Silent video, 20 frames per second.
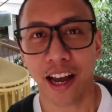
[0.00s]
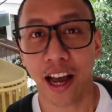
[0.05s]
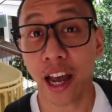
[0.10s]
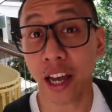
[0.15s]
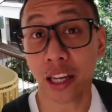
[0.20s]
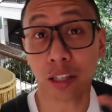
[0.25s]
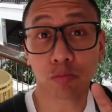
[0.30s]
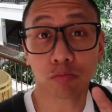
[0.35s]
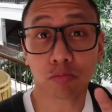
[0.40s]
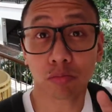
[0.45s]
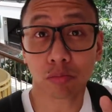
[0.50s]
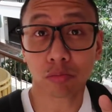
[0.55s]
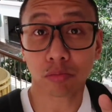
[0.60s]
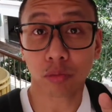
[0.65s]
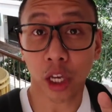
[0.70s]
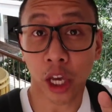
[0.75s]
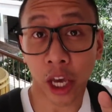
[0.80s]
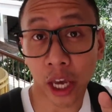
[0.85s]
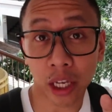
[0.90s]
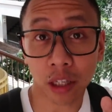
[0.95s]
And
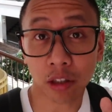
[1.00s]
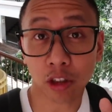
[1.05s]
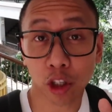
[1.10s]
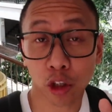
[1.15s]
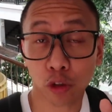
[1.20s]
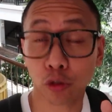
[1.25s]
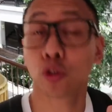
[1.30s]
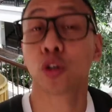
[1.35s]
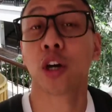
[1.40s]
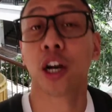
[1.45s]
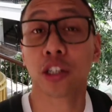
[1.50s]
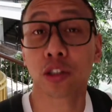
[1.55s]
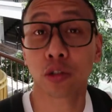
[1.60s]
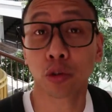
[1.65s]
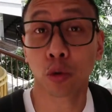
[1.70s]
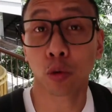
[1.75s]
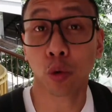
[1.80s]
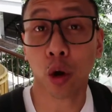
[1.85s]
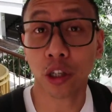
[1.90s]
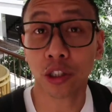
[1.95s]
hey, if you
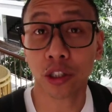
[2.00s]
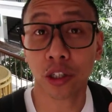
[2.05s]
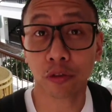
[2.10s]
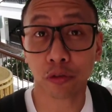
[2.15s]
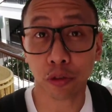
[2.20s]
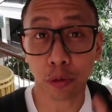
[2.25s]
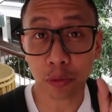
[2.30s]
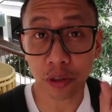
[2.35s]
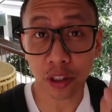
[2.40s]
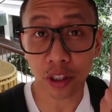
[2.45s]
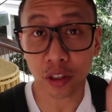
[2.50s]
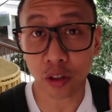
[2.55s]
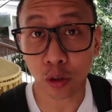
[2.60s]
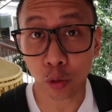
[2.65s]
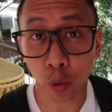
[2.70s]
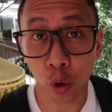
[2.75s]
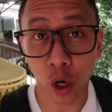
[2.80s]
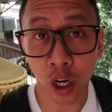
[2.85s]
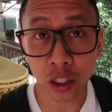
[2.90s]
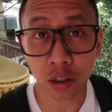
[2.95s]
guys are watching from
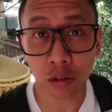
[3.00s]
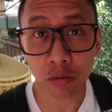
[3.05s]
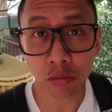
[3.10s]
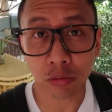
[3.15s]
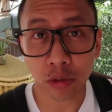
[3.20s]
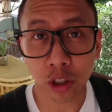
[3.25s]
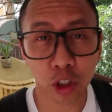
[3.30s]
season one,